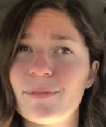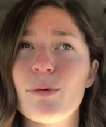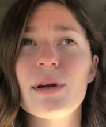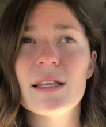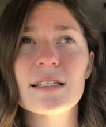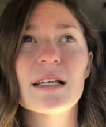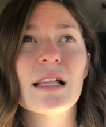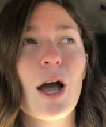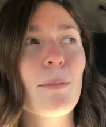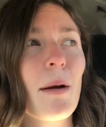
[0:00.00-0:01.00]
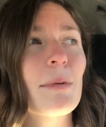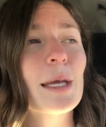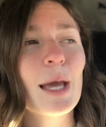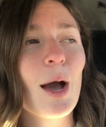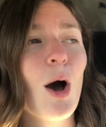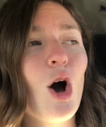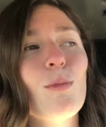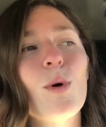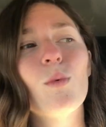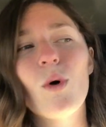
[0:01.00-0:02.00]
Realistically, I'll probably get
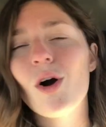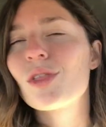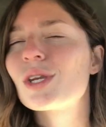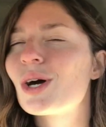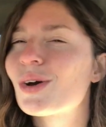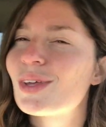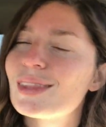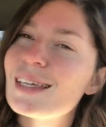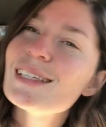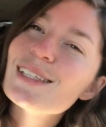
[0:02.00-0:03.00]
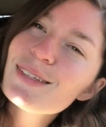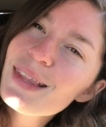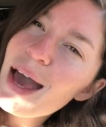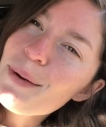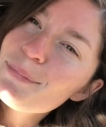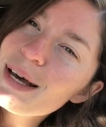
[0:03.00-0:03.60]
home, walk the dog, and then do that.